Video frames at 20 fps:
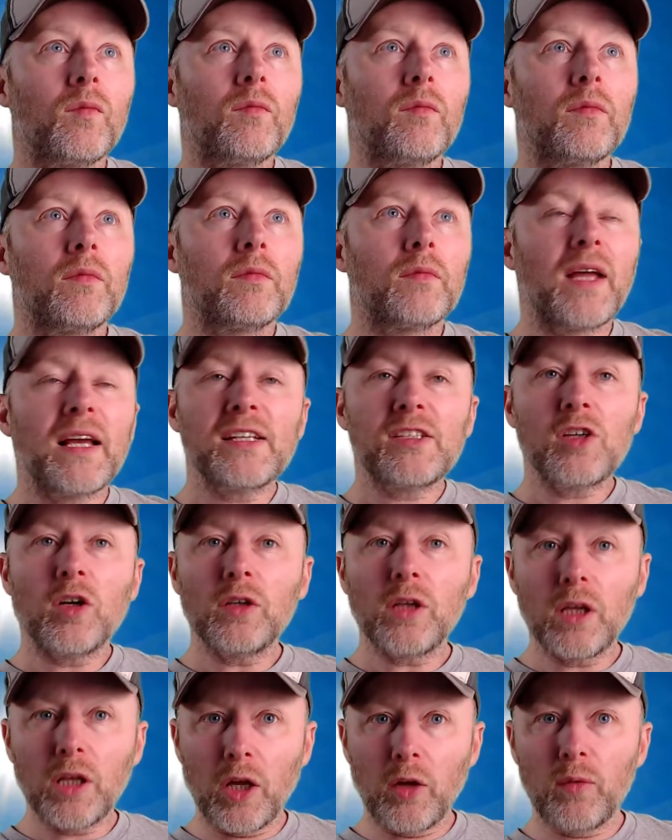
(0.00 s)
Let's all
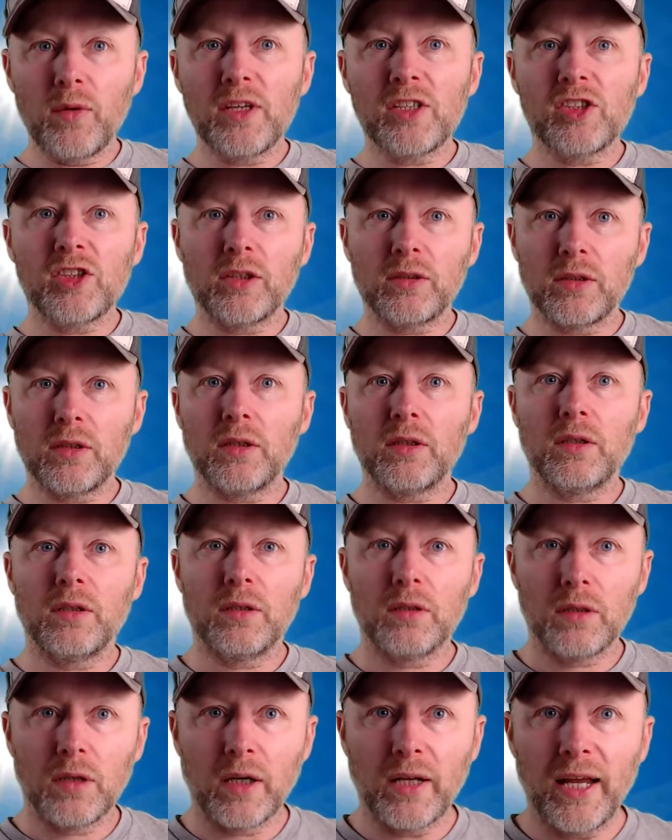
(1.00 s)
allow each other
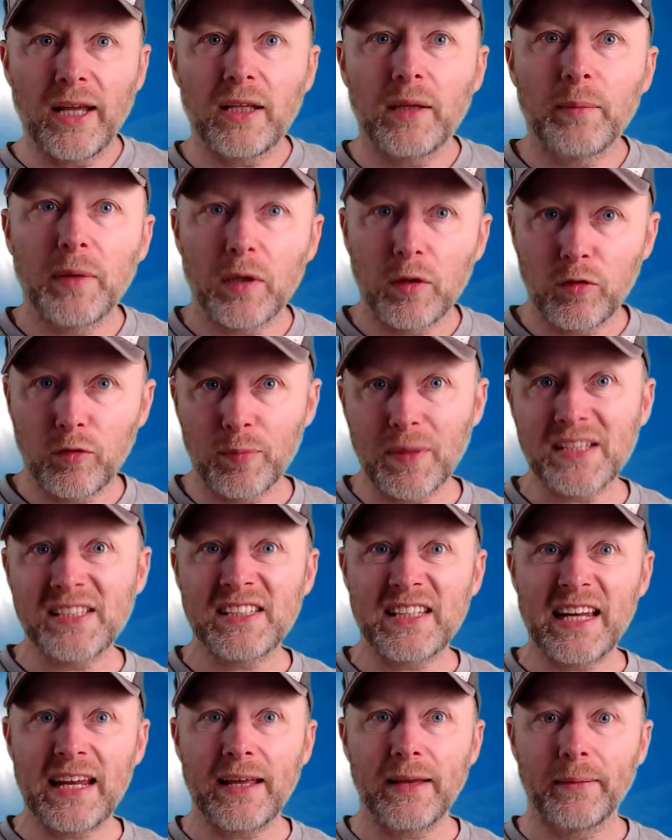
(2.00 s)
an element of
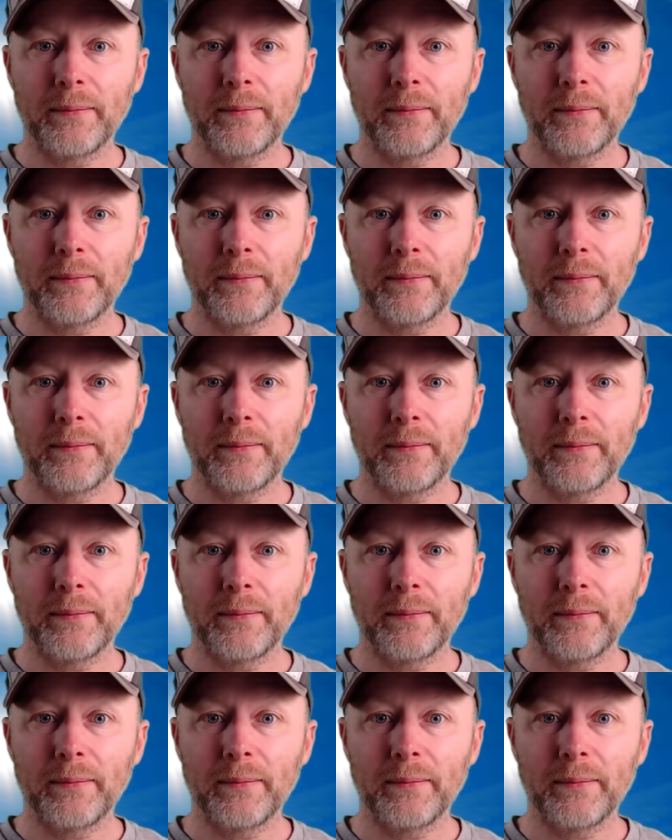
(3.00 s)
mystery.